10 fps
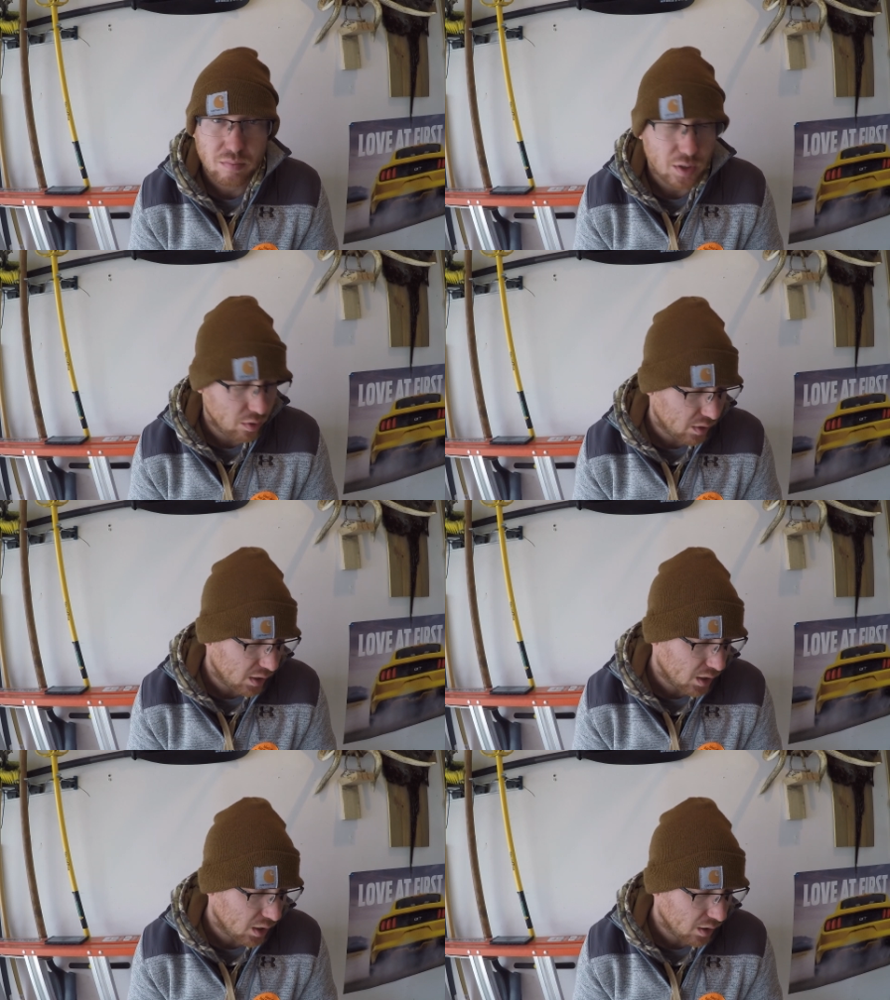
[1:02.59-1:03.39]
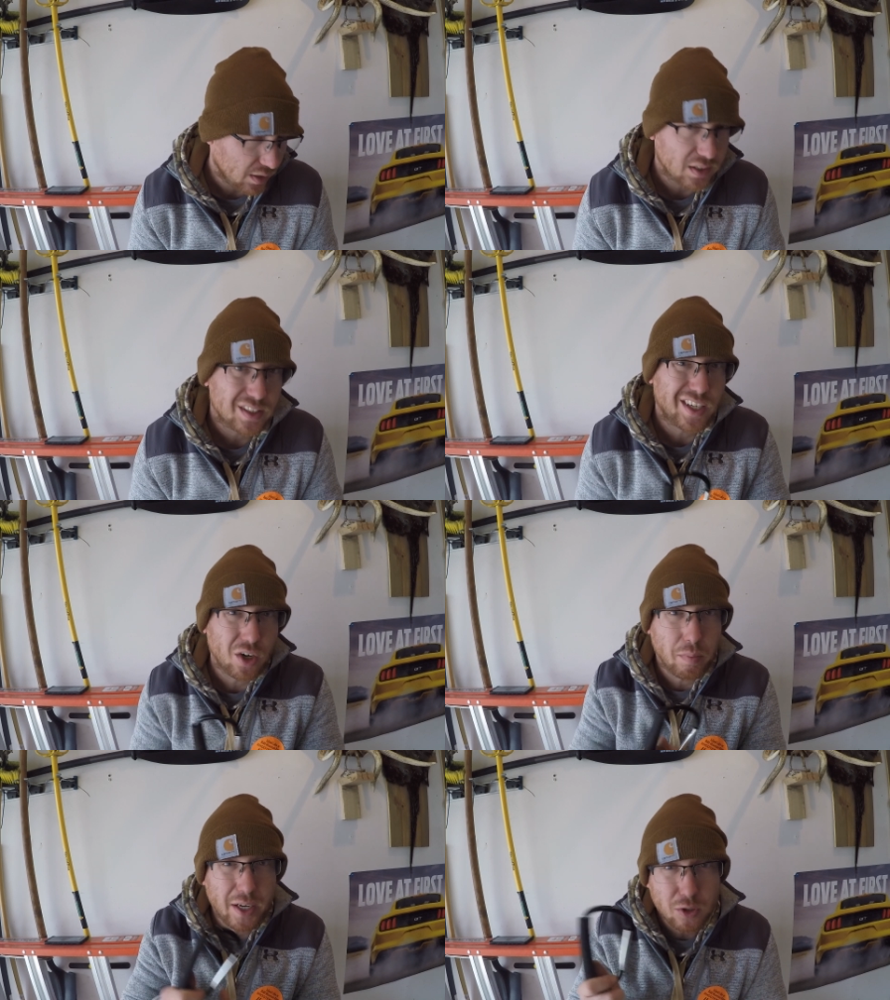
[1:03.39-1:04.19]
You can uh, get this
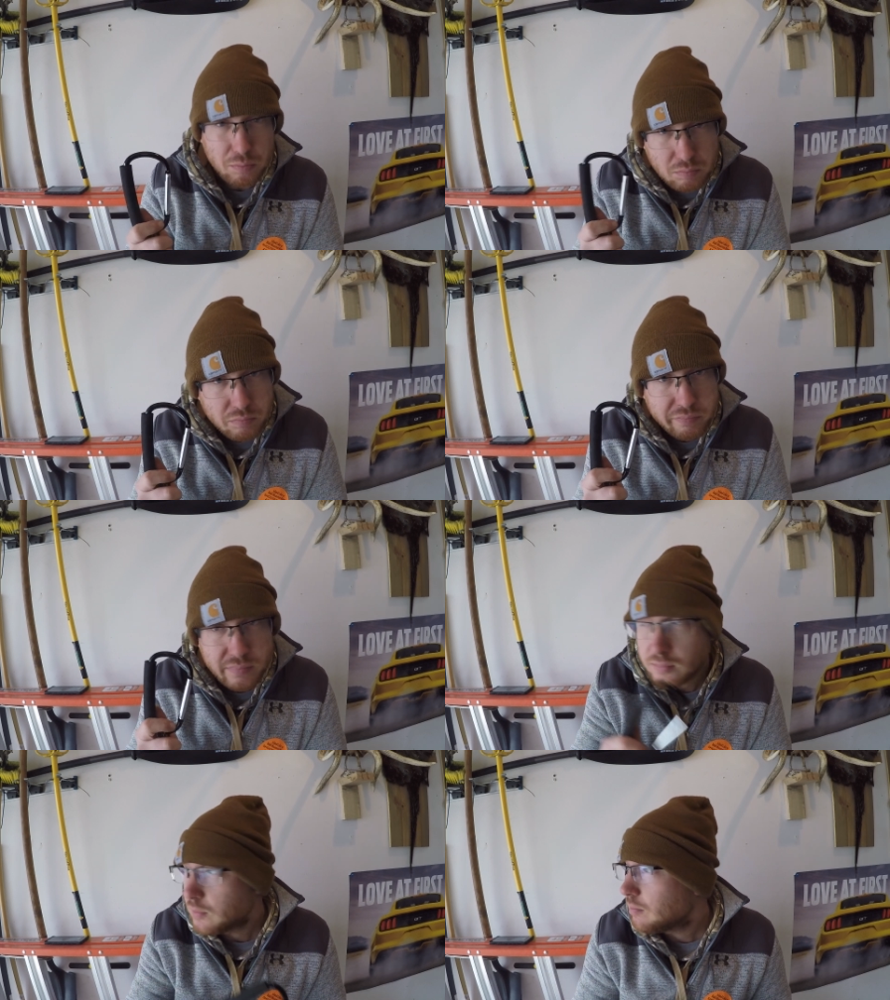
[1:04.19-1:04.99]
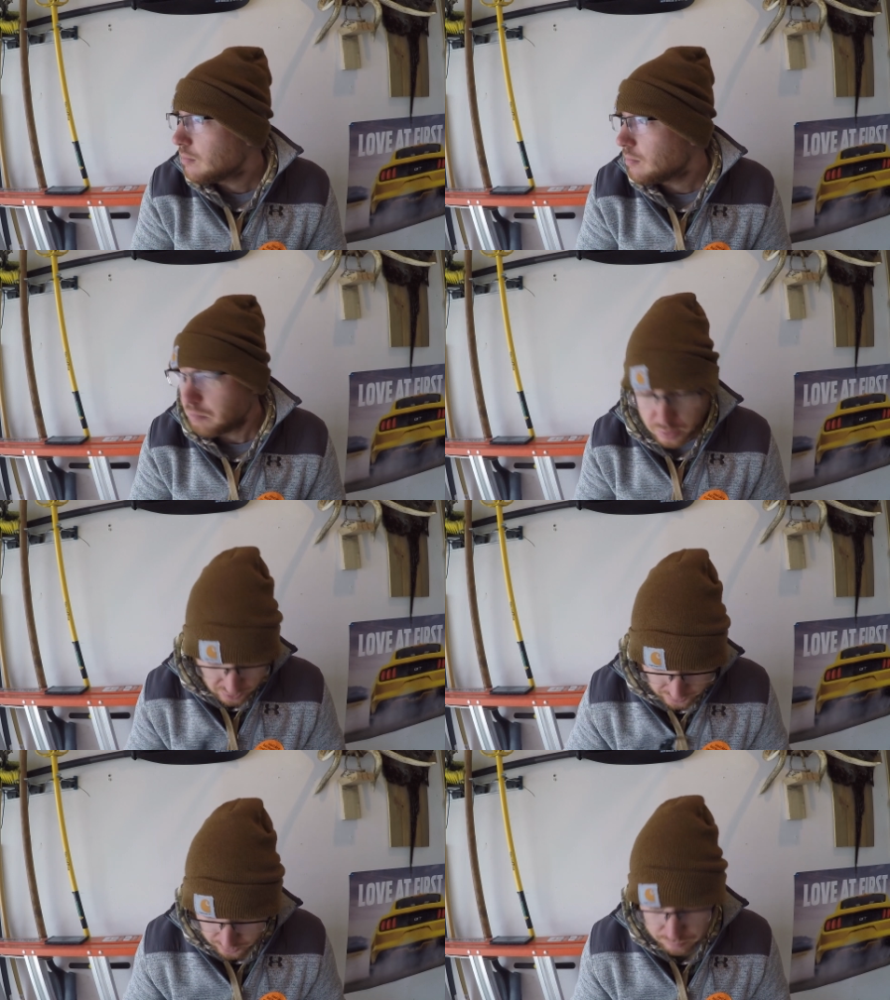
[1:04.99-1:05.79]
carabiner, put it
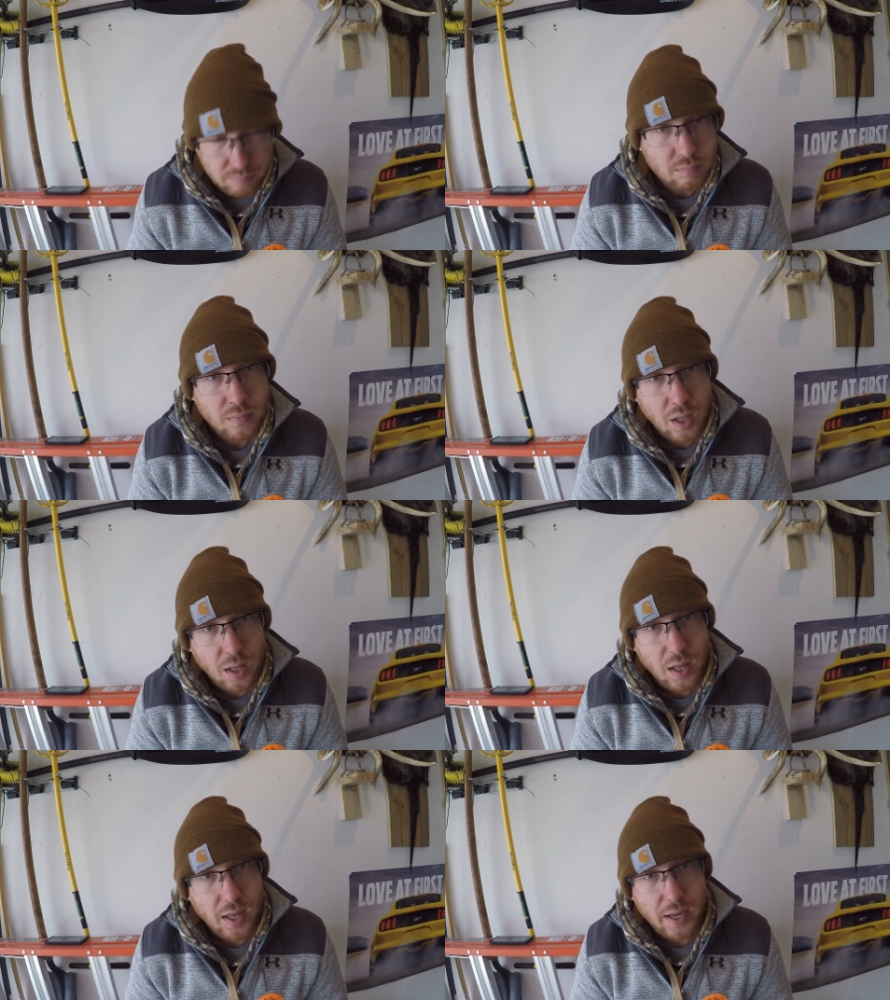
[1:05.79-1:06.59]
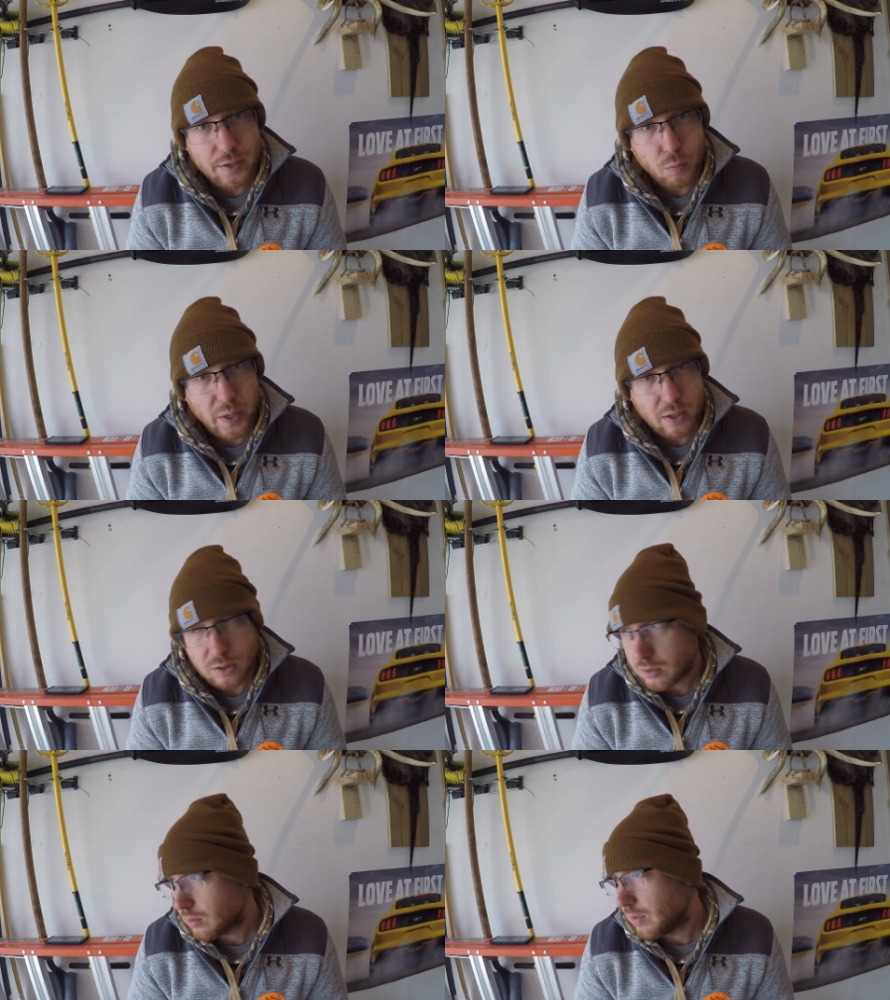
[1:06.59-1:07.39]
on you, on your
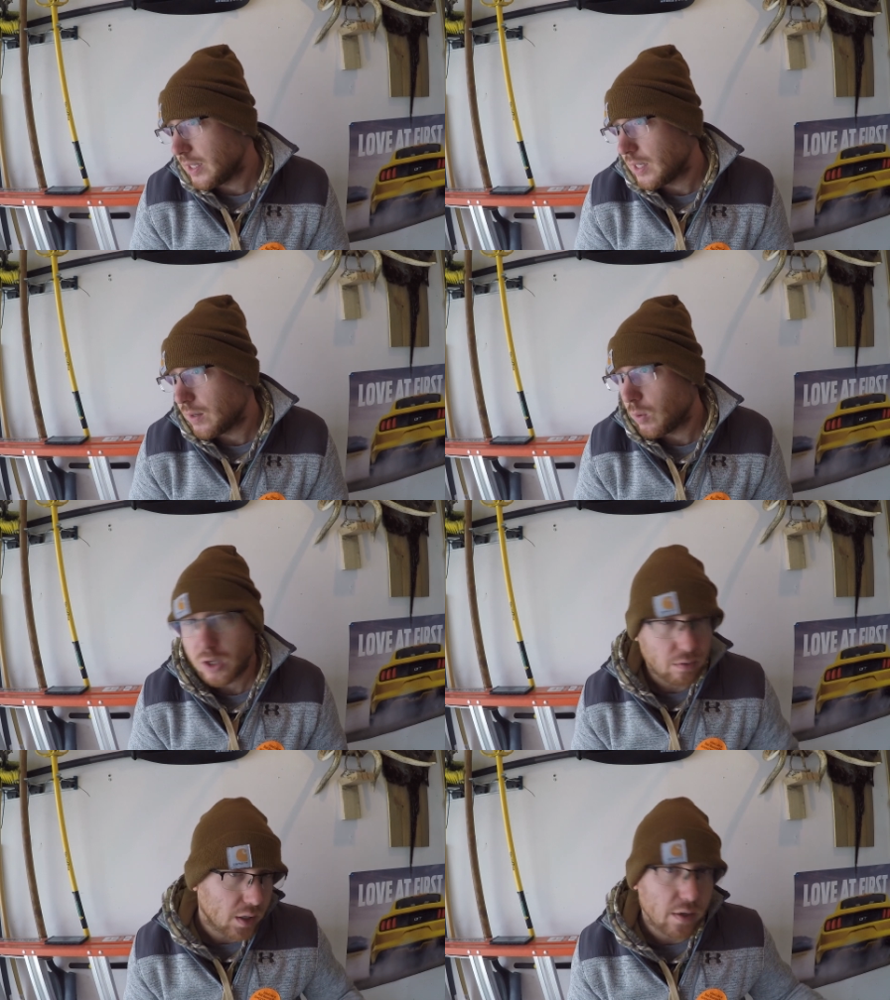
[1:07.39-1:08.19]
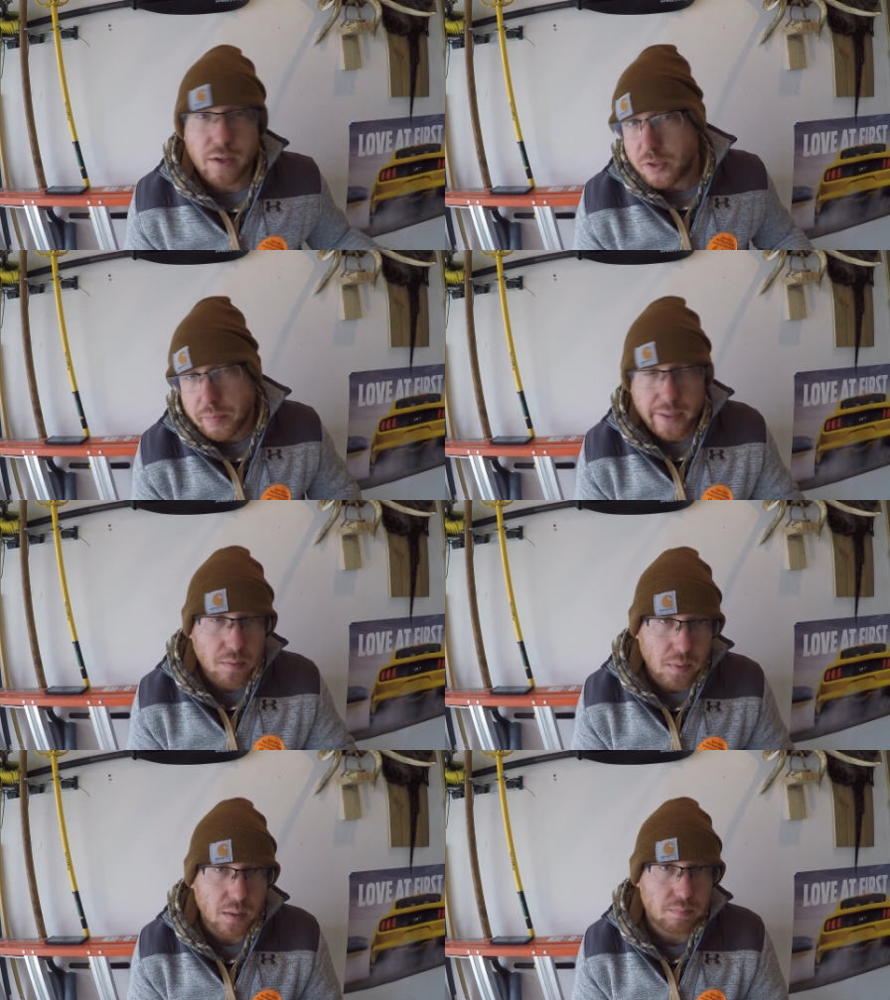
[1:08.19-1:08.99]
waders, and walk around and just picking
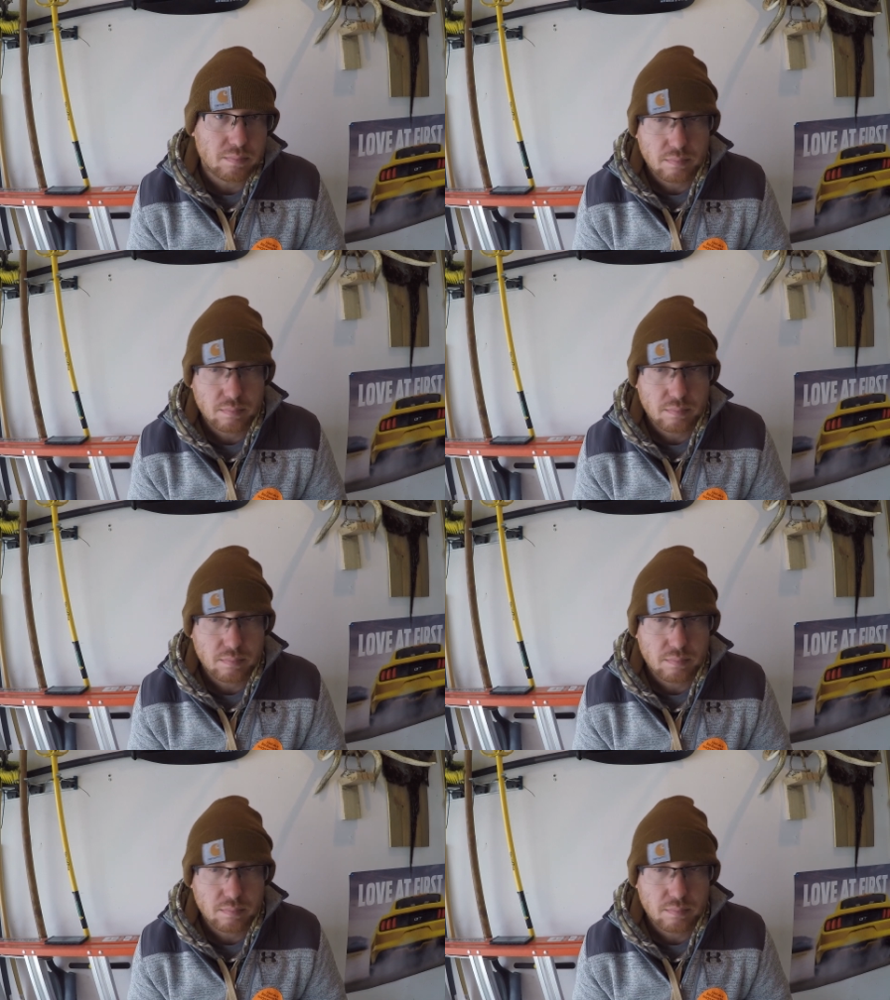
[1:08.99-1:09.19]
them up.